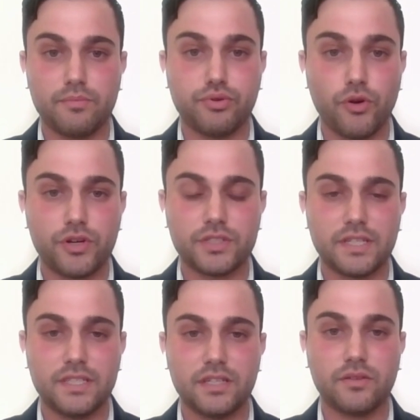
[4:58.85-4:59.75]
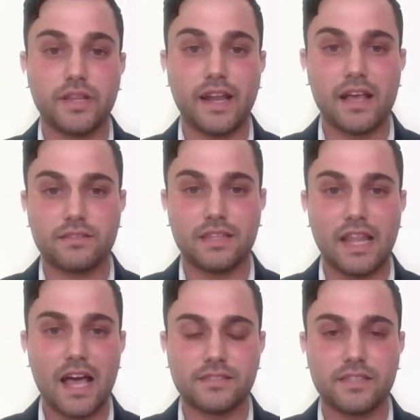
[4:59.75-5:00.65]
brokers a deal that has
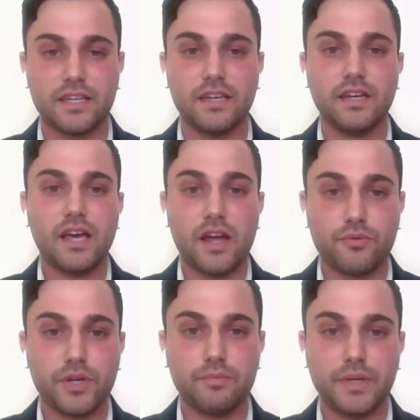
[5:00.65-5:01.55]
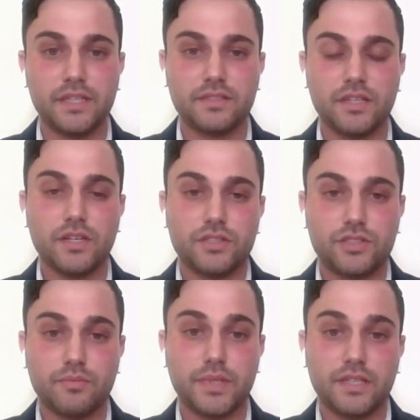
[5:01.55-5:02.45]
lasting and real peace
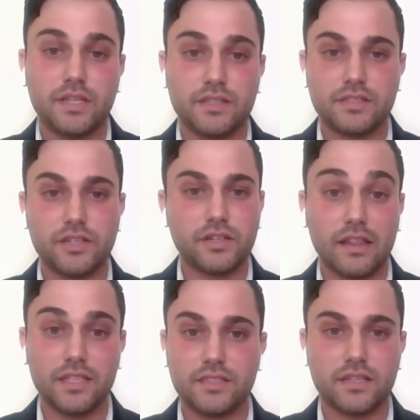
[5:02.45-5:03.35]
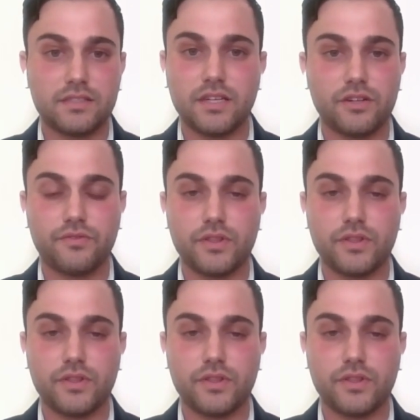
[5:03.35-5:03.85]
should be considered, at least considered for